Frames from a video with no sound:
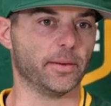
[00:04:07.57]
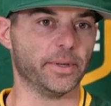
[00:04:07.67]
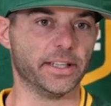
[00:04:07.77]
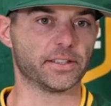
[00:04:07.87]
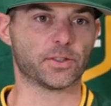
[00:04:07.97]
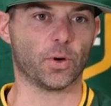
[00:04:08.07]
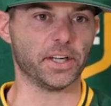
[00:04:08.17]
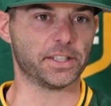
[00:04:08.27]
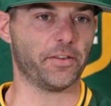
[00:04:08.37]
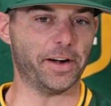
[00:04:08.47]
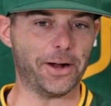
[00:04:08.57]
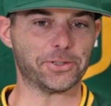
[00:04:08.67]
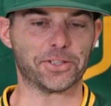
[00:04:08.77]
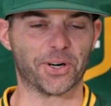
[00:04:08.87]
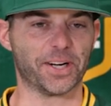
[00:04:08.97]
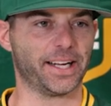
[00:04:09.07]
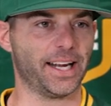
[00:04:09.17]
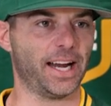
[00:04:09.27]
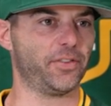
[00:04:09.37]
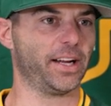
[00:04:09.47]
I mean, 27 outs is hard to
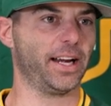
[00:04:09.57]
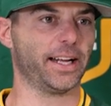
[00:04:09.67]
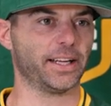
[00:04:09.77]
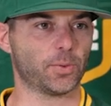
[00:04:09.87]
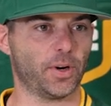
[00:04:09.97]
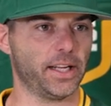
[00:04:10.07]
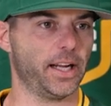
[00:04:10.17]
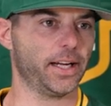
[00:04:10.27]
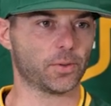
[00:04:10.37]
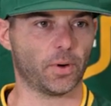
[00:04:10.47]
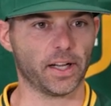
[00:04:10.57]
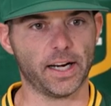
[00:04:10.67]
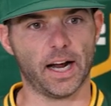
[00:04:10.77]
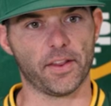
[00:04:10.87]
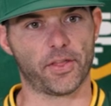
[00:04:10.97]
get if you got to get 28, 29,